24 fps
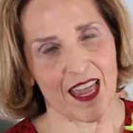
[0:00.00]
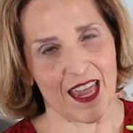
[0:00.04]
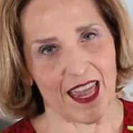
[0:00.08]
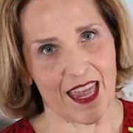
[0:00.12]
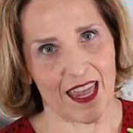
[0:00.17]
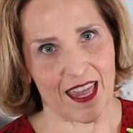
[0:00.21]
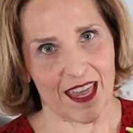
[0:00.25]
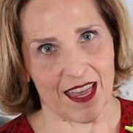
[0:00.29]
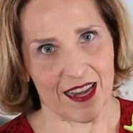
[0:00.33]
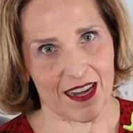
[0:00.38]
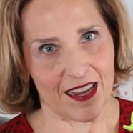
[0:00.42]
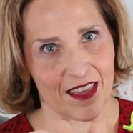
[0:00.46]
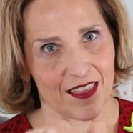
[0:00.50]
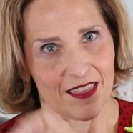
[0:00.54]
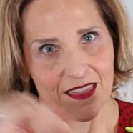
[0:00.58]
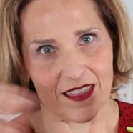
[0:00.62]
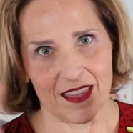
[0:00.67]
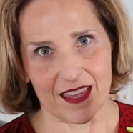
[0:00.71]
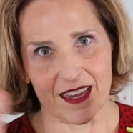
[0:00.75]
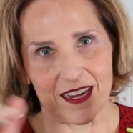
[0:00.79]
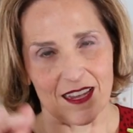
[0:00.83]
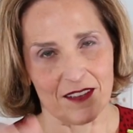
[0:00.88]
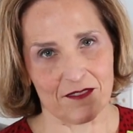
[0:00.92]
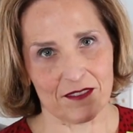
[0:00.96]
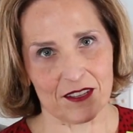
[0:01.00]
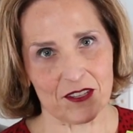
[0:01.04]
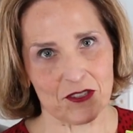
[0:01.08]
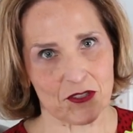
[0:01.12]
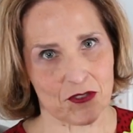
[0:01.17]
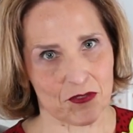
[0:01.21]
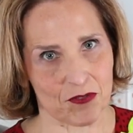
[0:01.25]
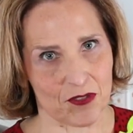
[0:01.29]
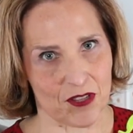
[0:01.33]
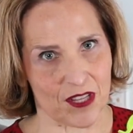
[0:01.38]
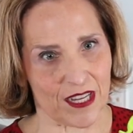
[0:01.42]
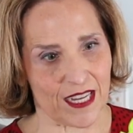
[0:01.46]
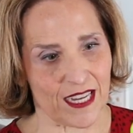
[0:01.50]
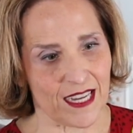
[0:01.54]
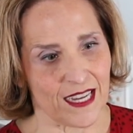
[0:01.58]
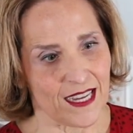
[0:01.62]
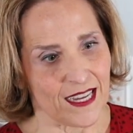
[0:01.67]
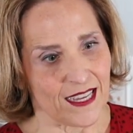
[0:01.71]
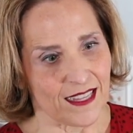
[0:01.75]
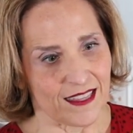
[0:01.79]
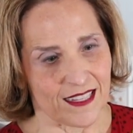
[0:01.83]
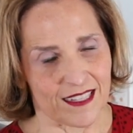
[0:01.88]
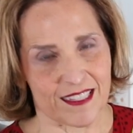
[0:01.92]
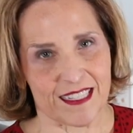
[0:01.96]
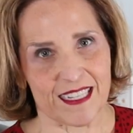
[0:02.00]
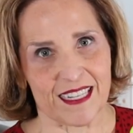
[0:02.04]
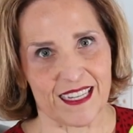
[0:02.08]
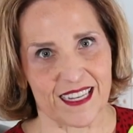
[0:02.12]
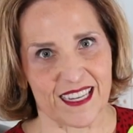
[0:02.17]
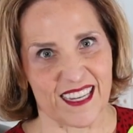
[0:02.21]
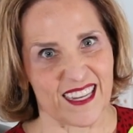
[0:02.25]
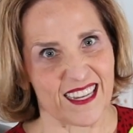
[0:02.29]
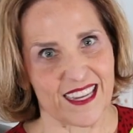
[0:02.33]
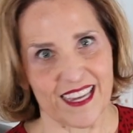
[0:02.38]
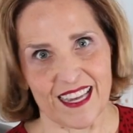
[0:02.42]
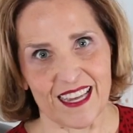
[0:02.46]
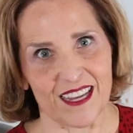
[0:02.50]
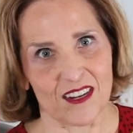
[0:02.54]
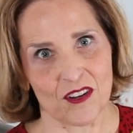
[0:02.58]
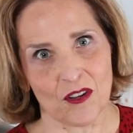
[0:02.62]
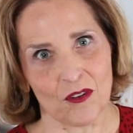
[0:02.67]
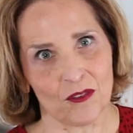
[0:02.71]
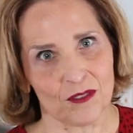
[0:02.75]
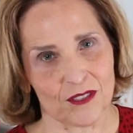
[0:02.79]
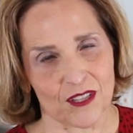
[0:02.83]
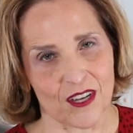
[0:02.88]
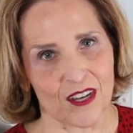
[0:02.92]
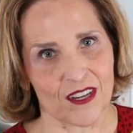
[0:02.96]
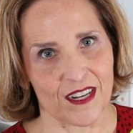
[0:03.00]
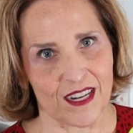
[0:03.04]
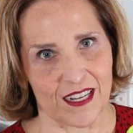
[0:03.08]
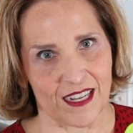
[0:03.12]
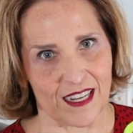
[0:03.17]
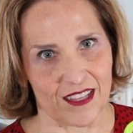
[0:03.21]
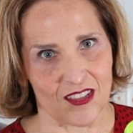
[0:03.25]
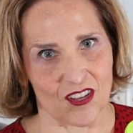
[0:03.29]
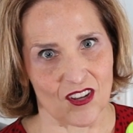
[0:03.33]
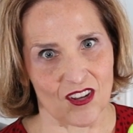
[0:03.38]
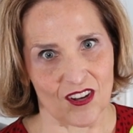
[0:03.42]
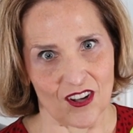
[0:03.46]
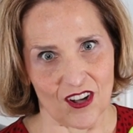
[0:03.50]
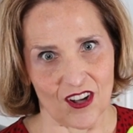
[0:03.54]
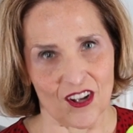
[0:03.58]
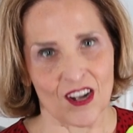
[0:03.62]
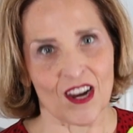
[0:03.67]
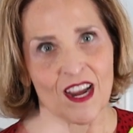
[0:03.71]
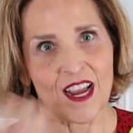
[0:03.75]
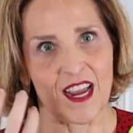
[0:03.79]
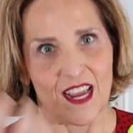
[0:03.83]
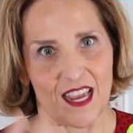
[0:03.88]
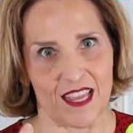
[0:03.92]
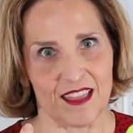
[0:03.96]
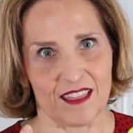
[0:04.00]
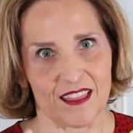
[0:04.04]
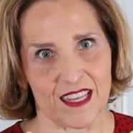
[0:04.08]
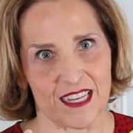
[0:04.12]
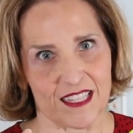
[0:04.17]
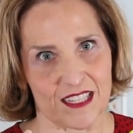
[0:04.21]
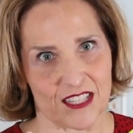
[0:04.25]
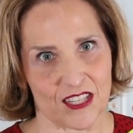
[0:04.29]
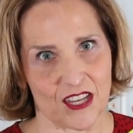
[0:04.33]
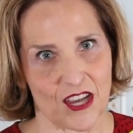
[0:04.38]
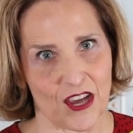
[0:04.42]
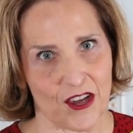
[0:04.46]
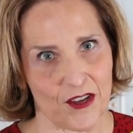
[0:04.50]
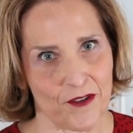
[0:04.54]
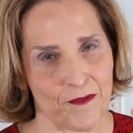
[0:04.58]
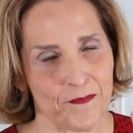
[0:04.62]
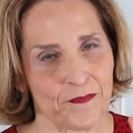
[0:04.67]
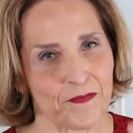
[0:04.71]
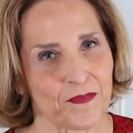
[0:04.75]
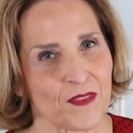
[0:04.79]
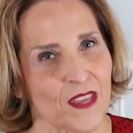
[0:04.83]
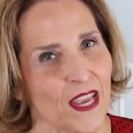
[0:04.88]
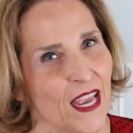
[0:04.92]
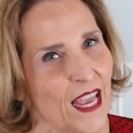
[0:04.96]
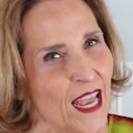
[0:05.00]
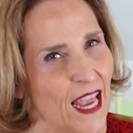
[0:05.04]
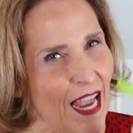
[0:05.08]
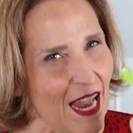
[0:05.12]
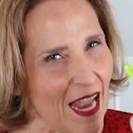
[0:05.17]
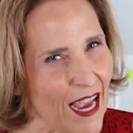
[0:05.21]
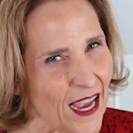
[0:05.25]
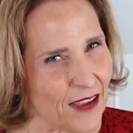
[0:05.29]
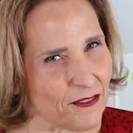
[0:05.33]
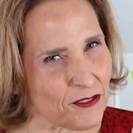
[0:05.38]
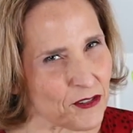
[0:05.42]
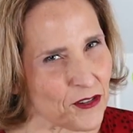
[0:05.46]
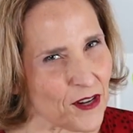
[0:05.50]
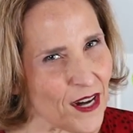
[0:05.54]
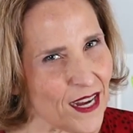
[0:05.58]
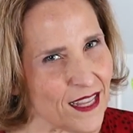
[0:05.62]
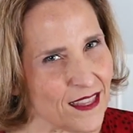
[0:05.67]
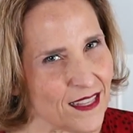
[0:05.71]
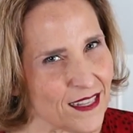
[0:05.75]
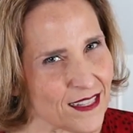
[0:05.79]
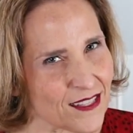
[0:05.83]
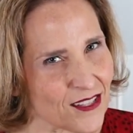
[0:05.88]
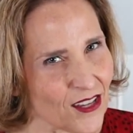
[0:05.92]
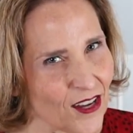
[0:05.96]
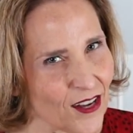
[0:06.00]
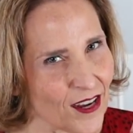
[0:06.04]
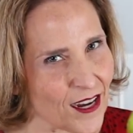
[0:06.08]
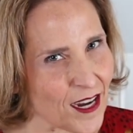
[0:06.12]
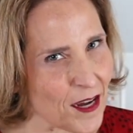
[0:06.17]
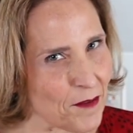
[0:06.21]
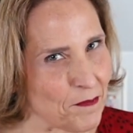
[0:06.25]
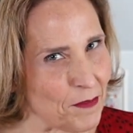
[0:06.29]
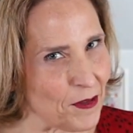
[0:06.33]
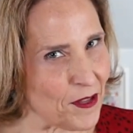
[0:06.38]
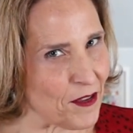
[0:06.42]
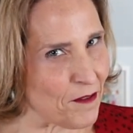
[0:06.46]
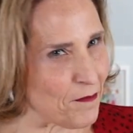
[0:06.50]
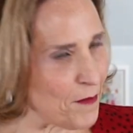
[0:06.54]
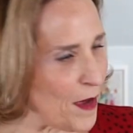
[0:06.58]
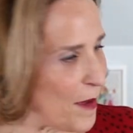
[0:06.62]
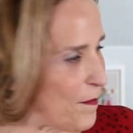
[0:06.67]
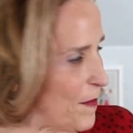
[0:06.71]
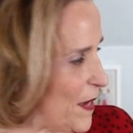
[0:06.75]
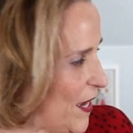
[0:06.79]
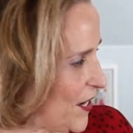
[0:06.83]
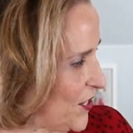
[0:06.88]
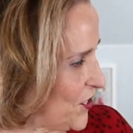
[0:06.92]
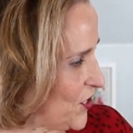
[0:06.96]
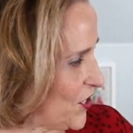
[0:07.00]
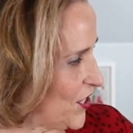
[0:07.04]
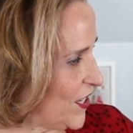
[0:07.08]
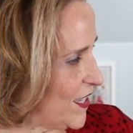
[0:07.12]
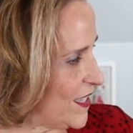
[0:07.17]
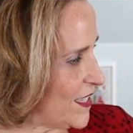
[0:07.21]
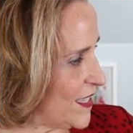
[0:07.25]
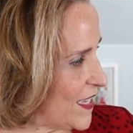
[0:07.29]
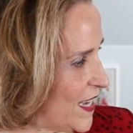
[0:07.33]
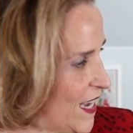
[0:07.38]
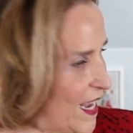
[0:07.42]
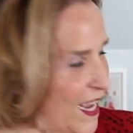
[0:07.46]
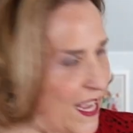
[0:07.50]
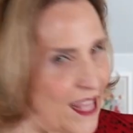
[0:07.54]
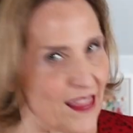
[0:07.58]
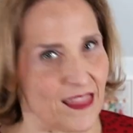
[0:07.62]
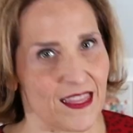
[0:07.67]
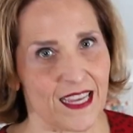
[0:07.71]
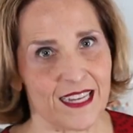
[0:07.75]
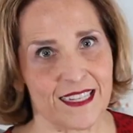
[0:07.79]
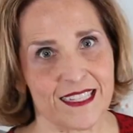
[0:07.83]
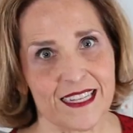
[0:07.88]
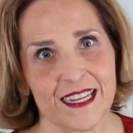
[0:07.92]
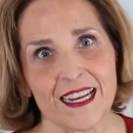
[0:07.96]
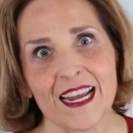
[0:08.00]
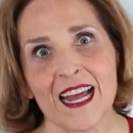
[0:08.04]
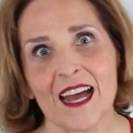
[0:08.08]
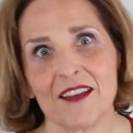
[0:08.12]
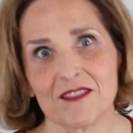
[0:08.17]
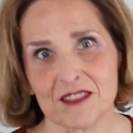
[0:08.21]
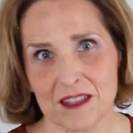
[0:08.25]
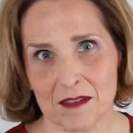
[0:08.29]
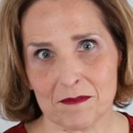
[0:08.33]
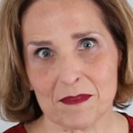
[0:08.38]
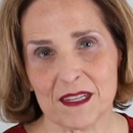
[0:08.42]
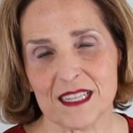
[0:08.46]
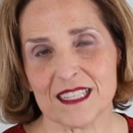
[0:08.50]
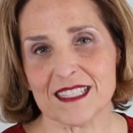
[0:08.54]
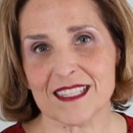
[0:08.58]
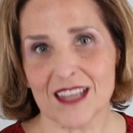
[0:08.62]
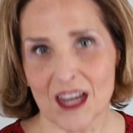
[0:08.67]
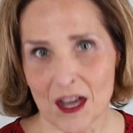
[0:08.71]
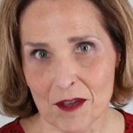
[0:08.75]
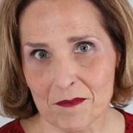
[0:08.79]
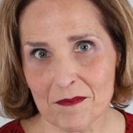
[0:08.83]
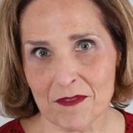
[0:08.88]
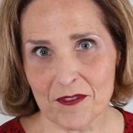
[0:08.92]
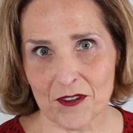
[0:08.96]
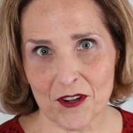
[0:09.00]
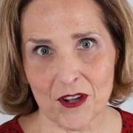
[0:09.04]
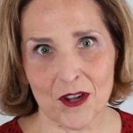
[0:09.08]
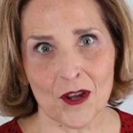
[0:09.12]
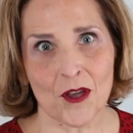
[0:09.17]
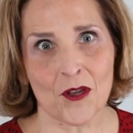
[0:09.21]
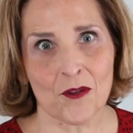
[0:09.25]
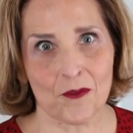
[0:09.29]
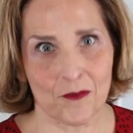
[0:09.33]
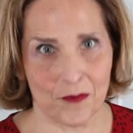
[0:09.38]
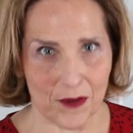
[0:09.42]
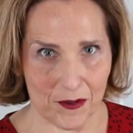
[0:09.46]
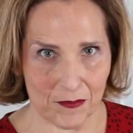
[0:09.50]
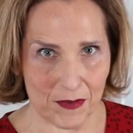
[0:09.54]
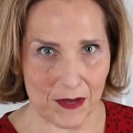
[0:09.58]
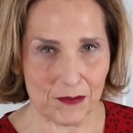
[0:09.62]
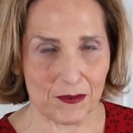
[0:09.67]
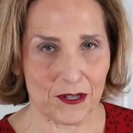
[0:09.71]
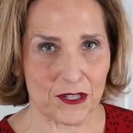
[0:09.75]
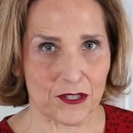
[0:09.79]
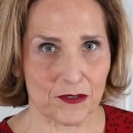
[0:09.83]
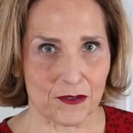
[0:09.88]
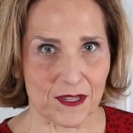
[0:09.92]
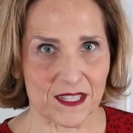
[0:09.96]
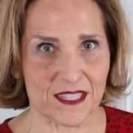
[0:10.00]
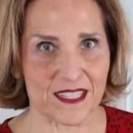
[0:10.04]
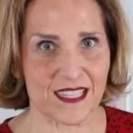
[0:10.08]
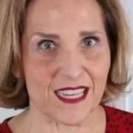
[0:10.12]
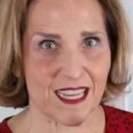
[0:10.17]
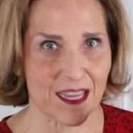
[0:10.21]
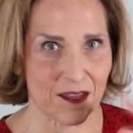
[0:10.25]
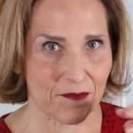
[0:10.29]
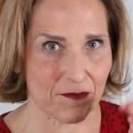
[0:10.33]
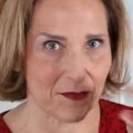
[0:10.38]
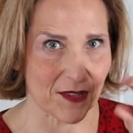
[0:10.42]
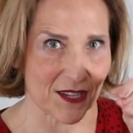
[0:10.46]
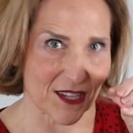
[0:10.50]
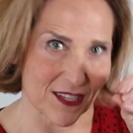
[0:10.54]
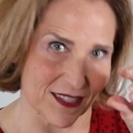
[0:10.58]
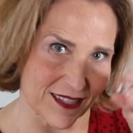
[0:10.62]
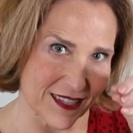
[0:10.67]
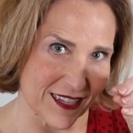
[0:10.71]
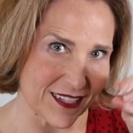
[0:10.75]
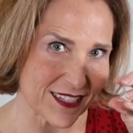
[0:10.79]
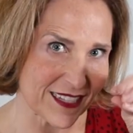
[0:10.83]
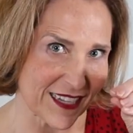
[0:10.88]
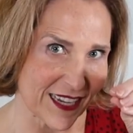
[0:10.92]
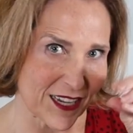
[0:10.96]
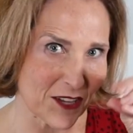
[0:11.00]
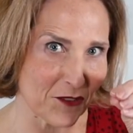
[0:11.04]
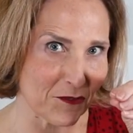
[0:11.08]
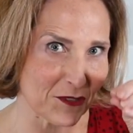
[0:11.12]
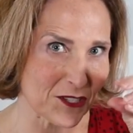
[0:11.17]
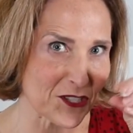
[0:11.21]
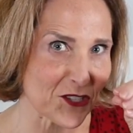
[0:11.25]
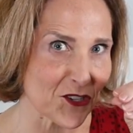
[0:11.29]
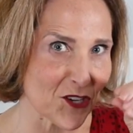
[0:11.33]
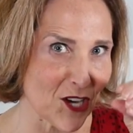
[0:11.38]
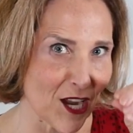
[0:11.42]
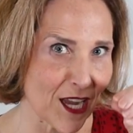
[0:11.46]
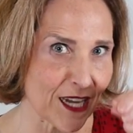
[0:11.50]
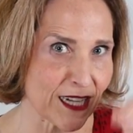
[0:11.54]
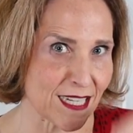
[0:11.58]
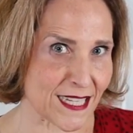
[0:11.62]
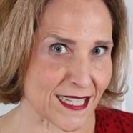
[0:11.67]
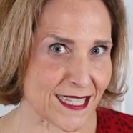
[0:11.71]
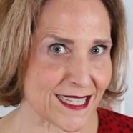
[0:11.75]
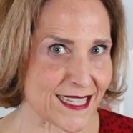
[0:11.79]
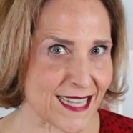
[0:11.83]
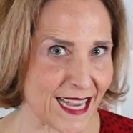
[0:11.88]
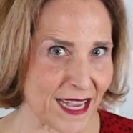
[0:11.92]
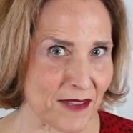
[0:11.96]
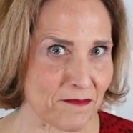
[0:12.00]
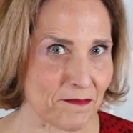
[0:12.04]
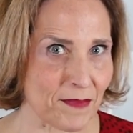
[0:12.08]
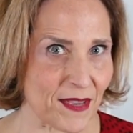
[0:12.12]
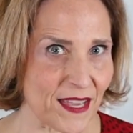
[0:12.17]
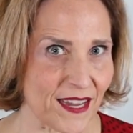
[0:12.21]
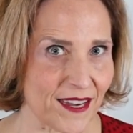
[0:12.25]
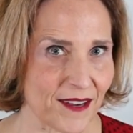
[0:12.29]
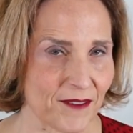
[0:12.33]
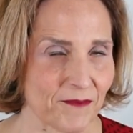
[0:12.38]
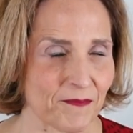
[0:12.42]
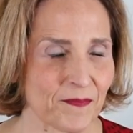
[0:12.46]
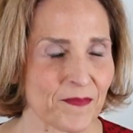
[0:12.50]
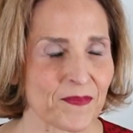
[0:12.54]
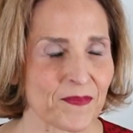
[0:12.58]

And then eventually the tick can't hold on any longer and lets go. I've tried this on a couple of my patients. They did have some discomfort when we were twisting because the tick was trying to stay bitten.